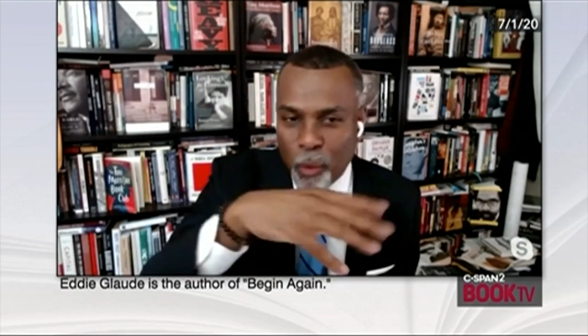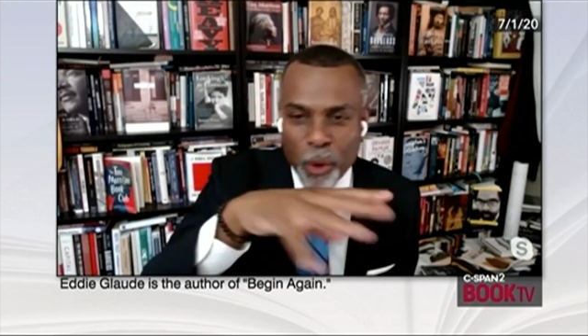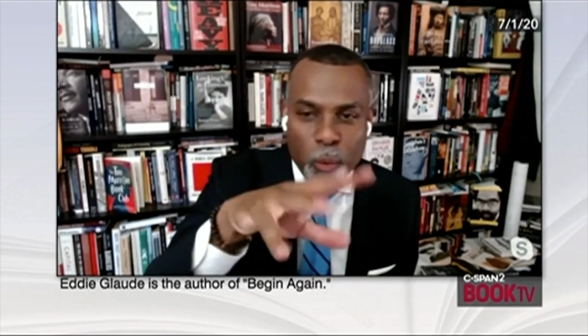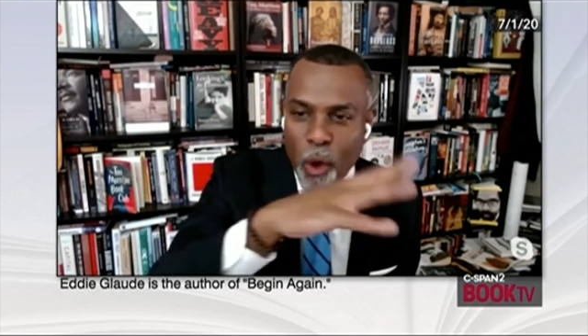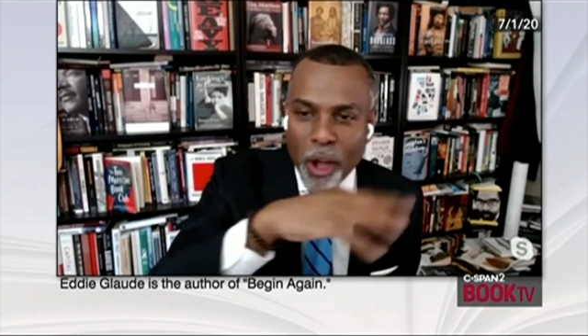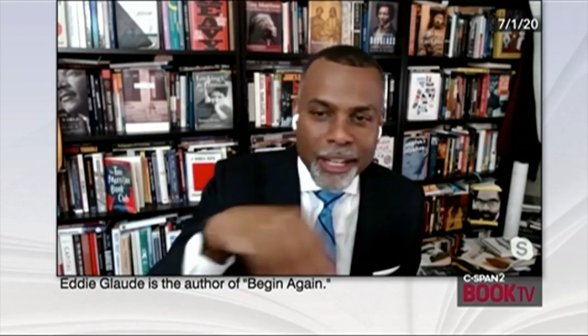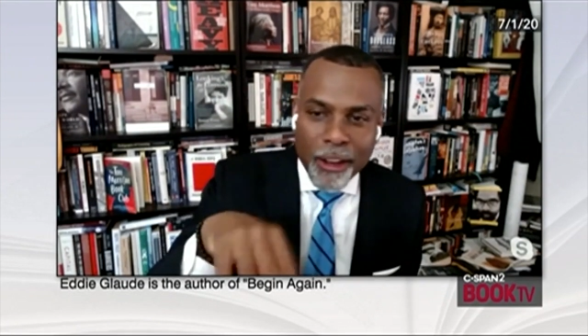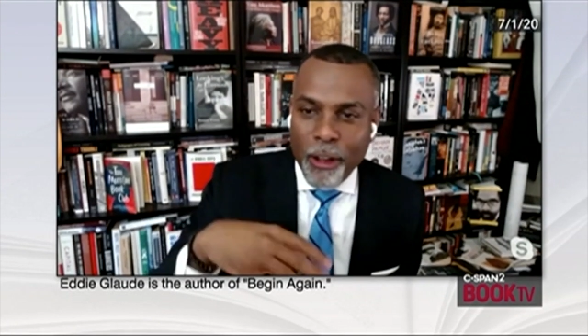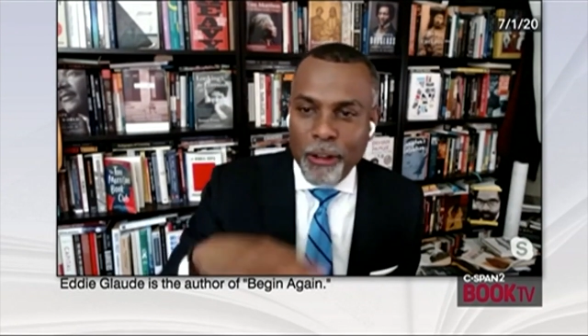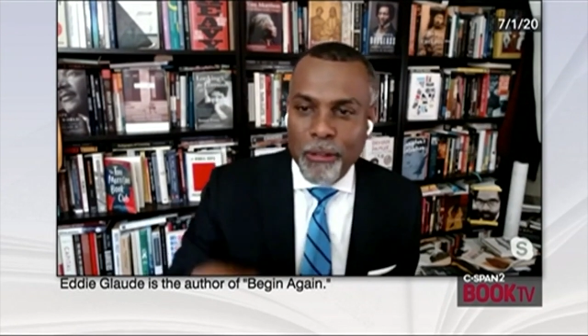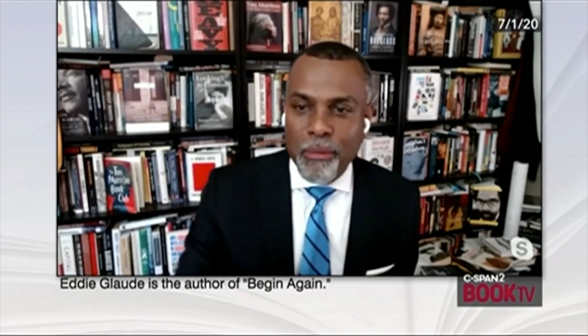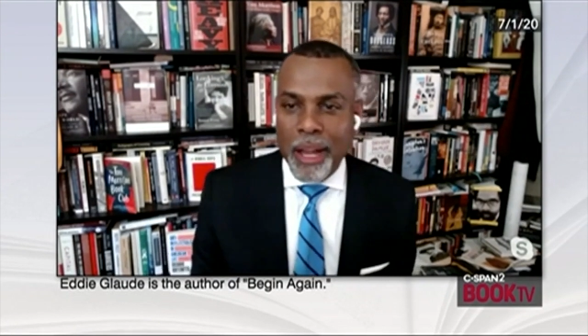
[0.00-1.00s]
and we're walking
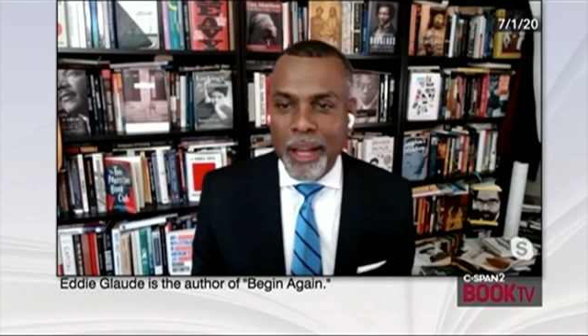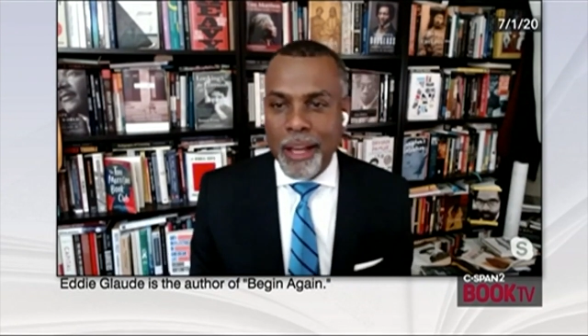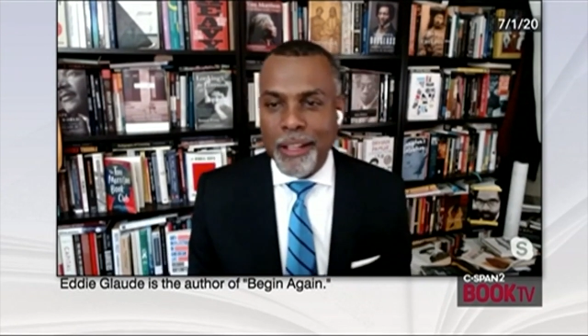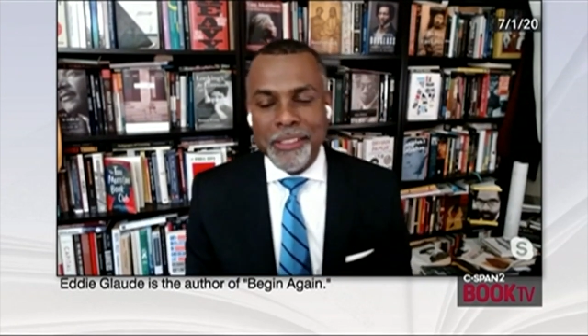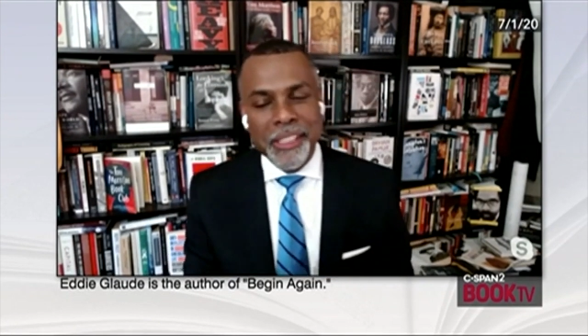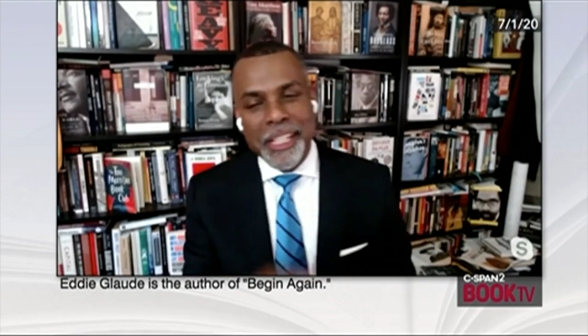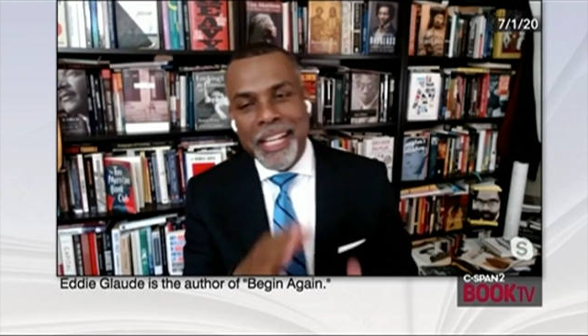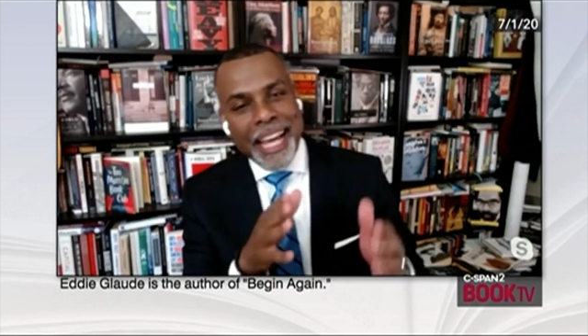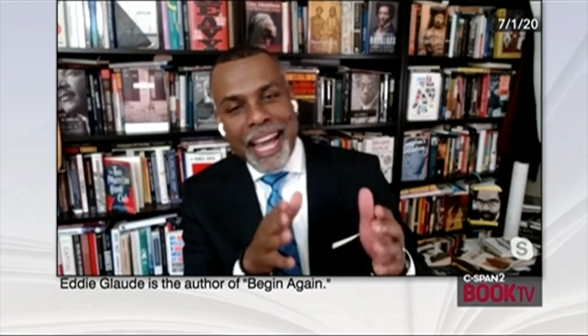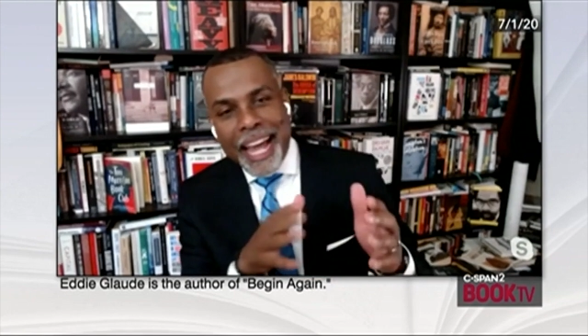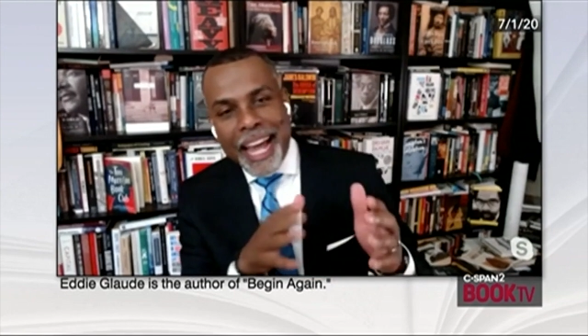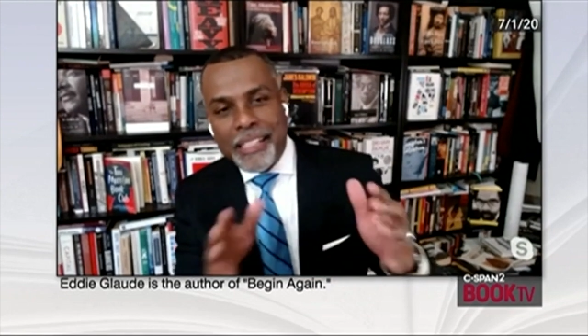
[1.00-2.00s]
all around,
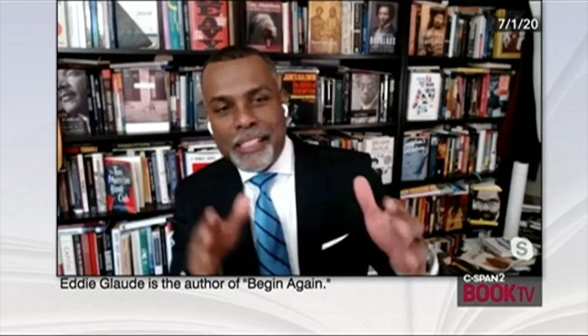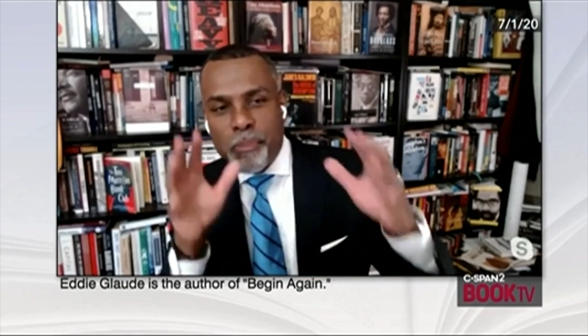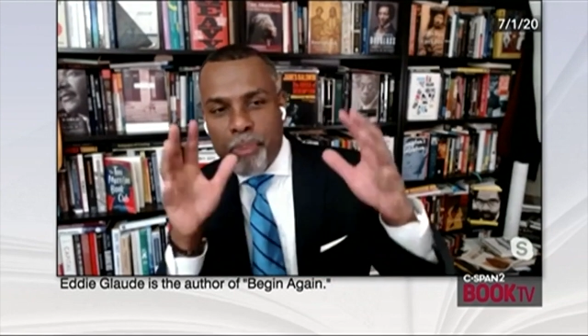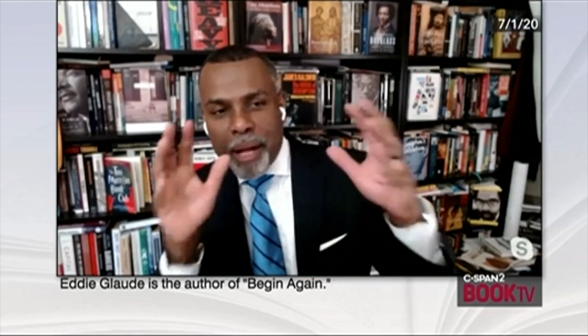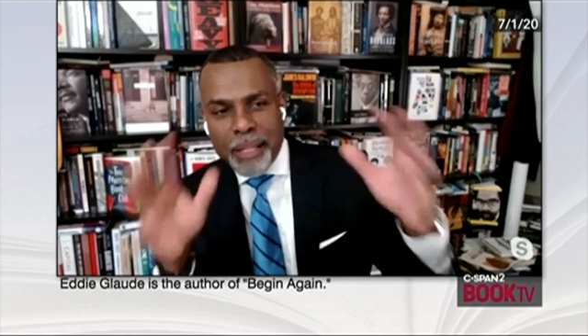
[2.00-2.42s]
and these